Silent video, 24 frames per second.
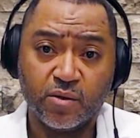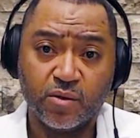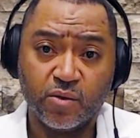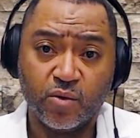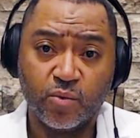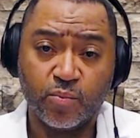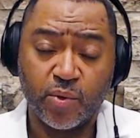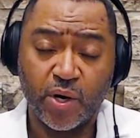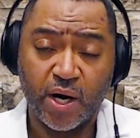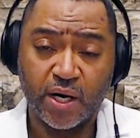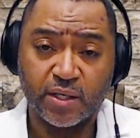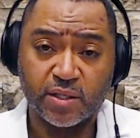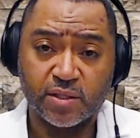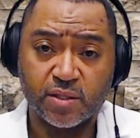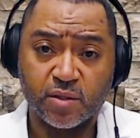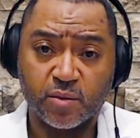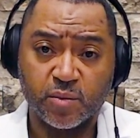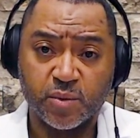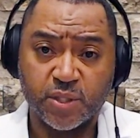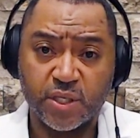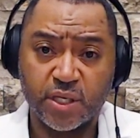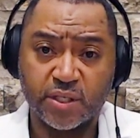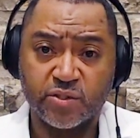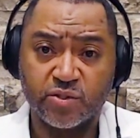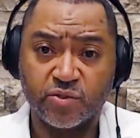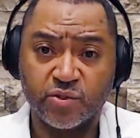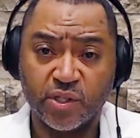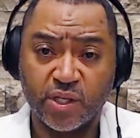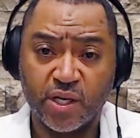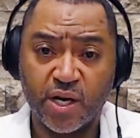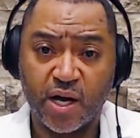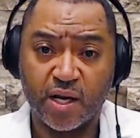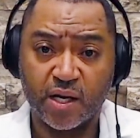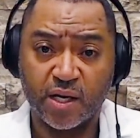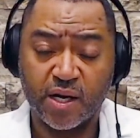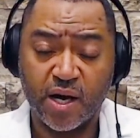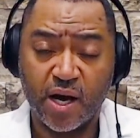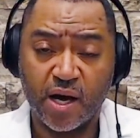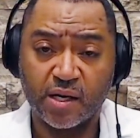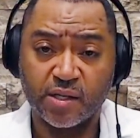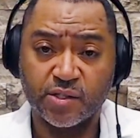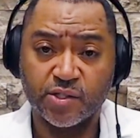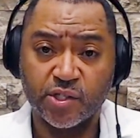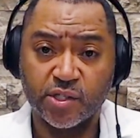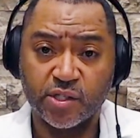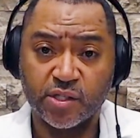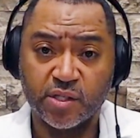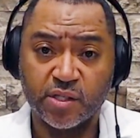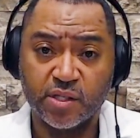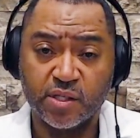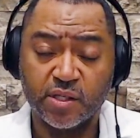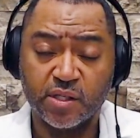who practices obstetrics and gynecology,